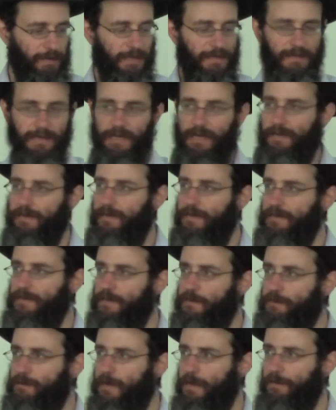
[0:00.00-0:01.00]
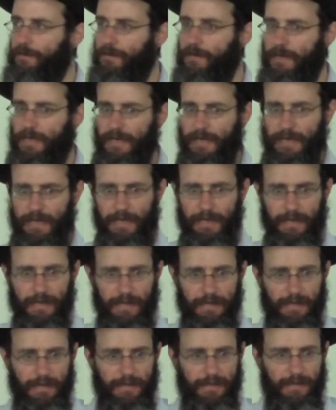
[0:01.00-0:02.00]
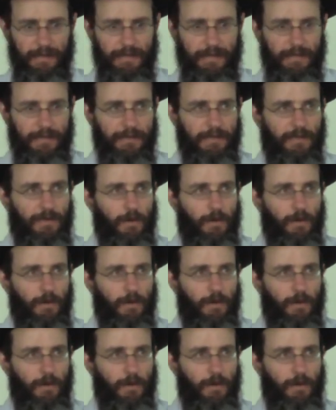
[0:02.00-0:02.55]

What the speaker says: as hairy as his brother. He's